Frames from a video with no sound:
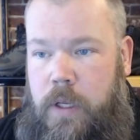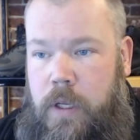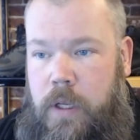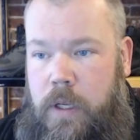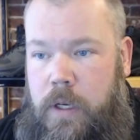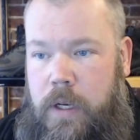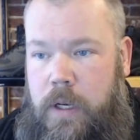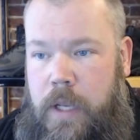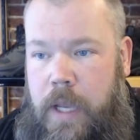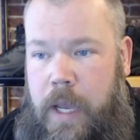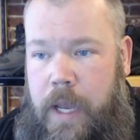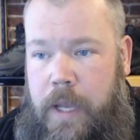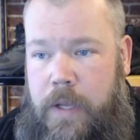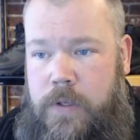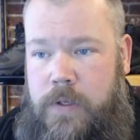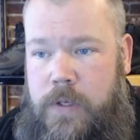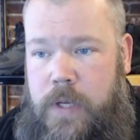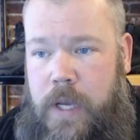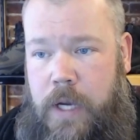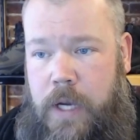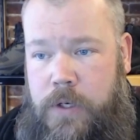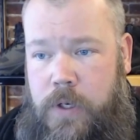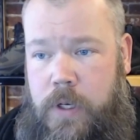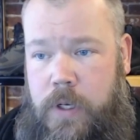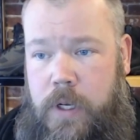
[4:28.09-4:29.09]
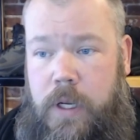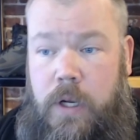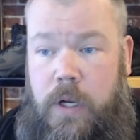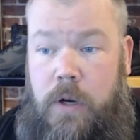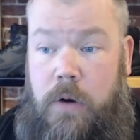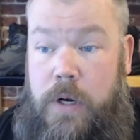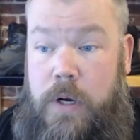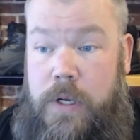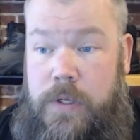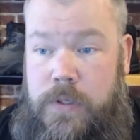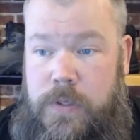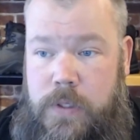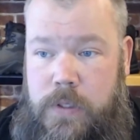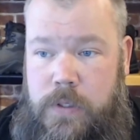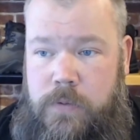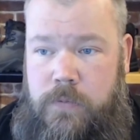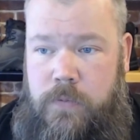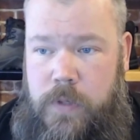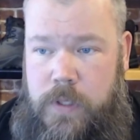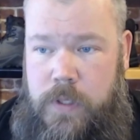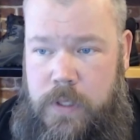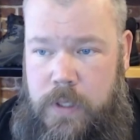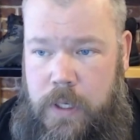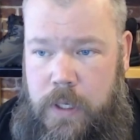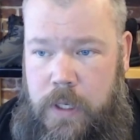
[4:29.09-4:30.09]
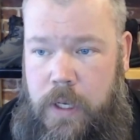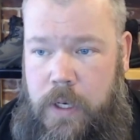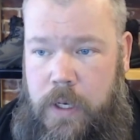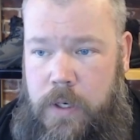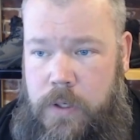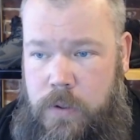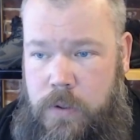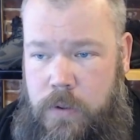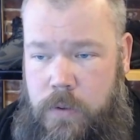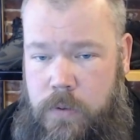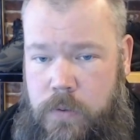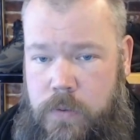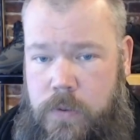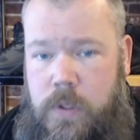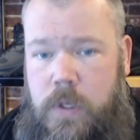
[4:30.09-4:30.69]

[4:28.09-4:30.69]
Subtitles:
It actually increases fatigue issues.